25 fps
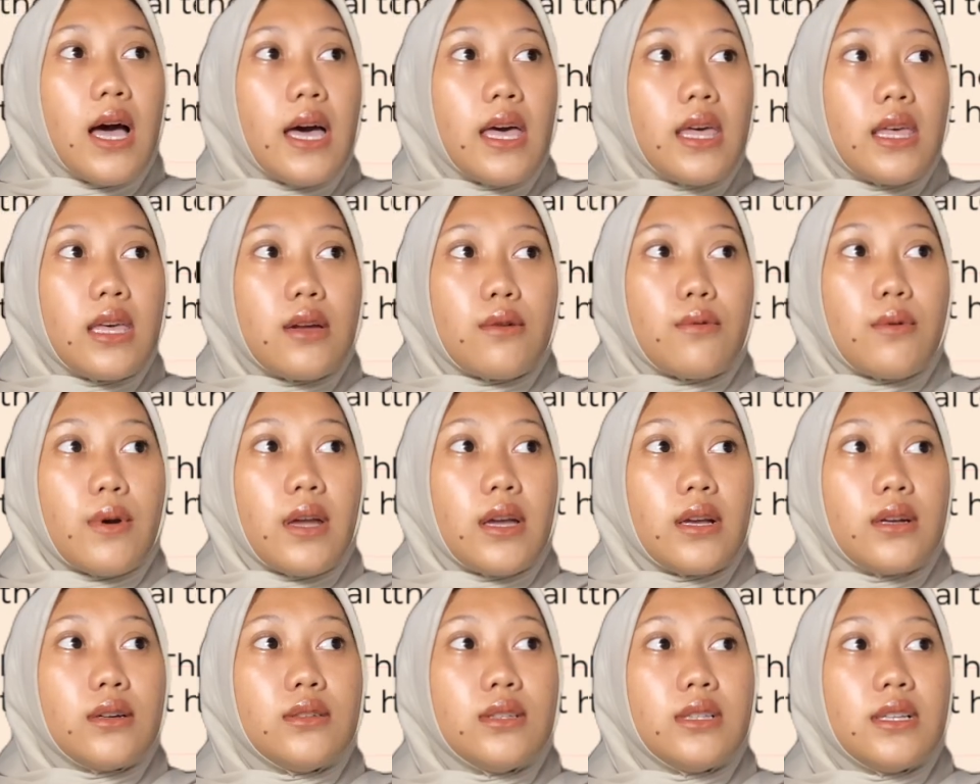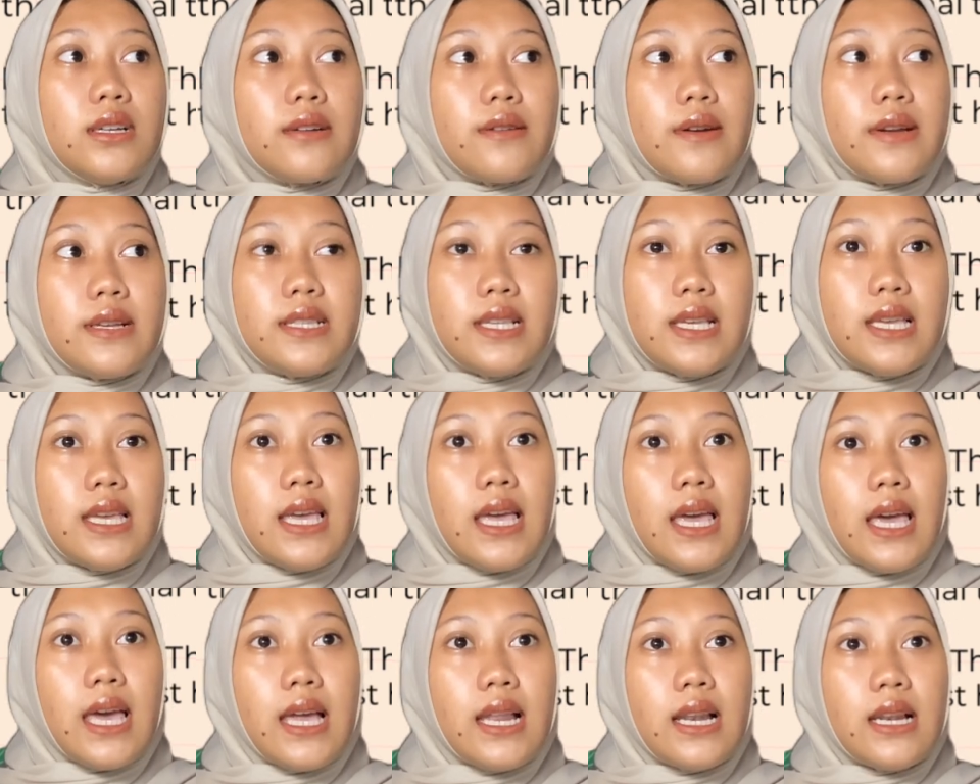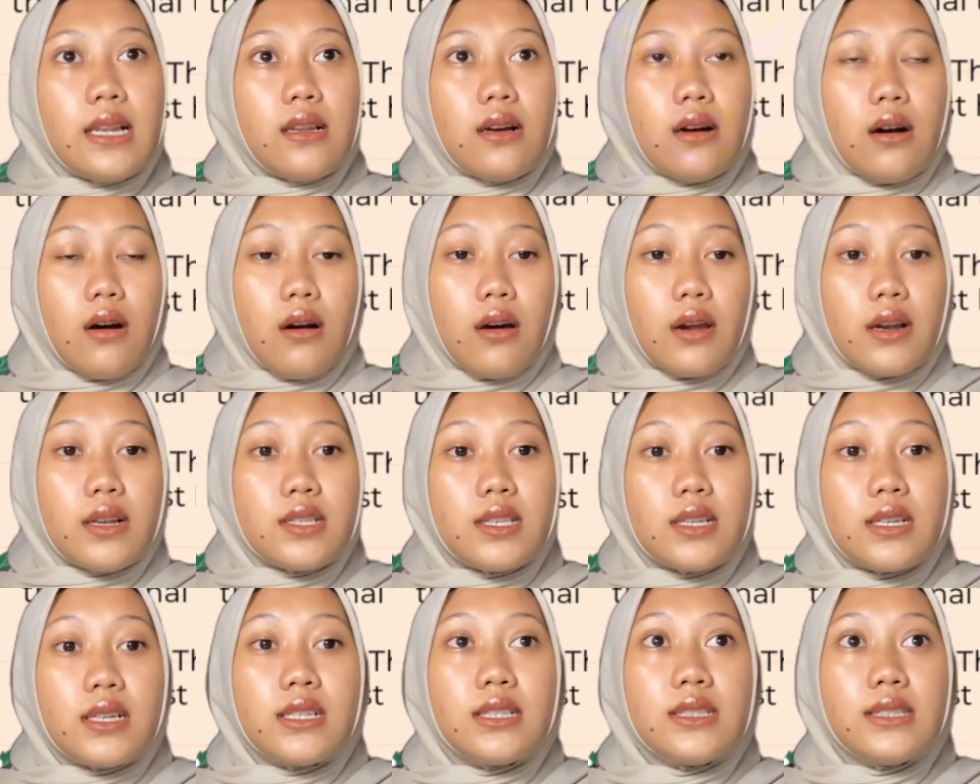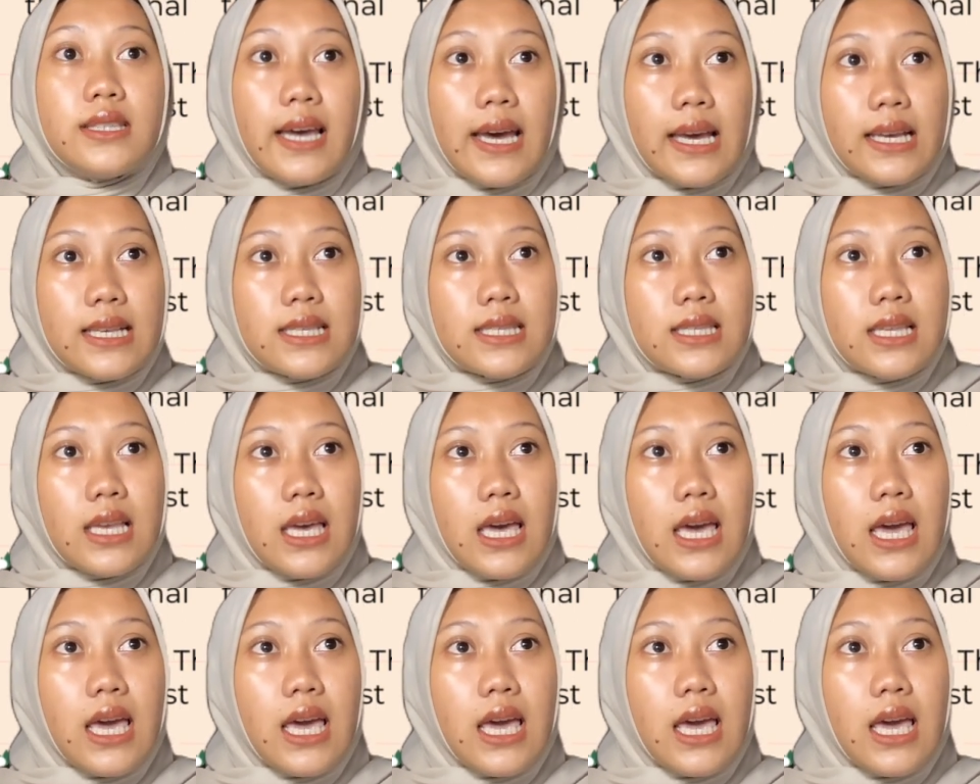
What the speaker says: irregularity in the original text.